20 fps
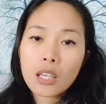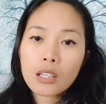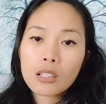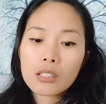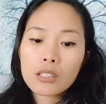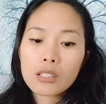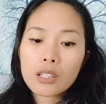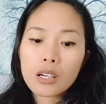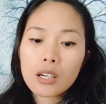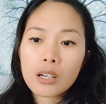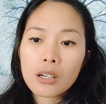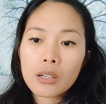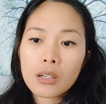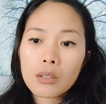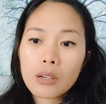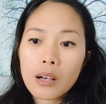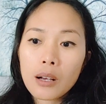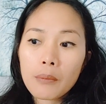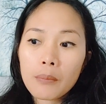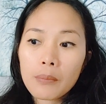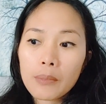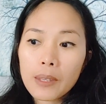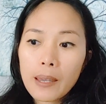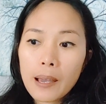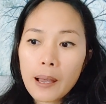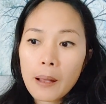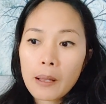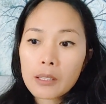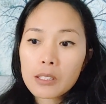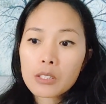So
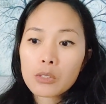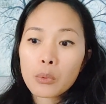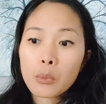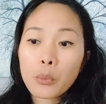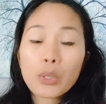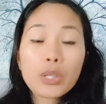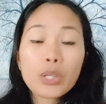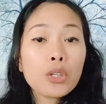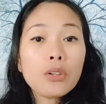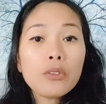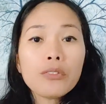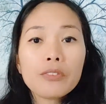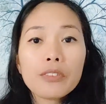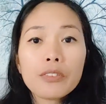yeah, so when you